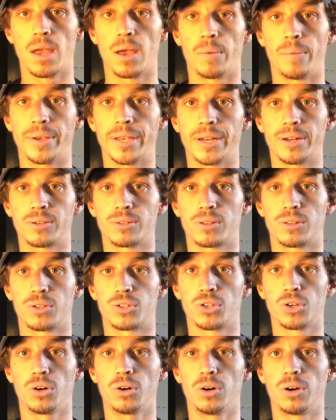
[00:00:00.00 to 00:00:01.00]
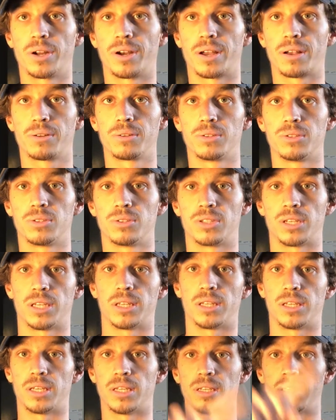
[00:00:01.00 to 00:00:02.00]
We get onto the shore and I couldn't see
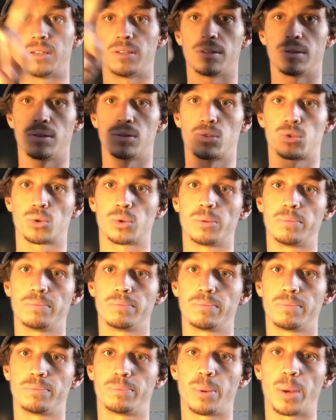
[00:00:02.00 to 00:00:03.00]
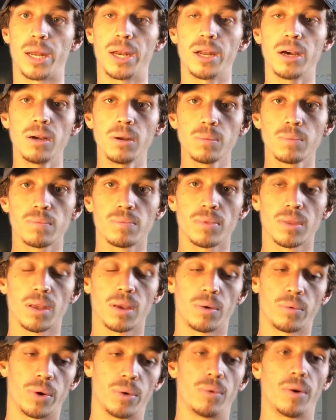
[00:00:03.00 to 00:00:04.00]
the swim banner.
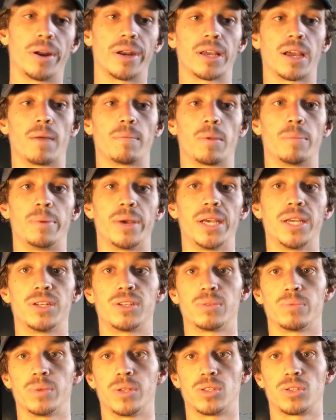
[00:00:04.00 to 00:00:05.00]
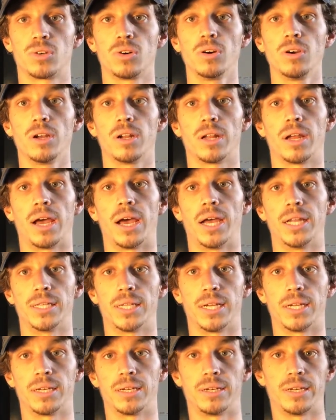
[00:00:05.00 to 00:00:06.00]
We're running up the beach and we saw it. And
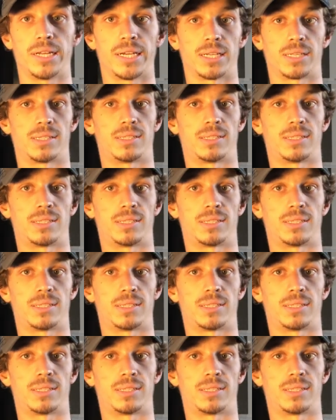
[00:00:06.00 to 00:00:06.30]
then Nick's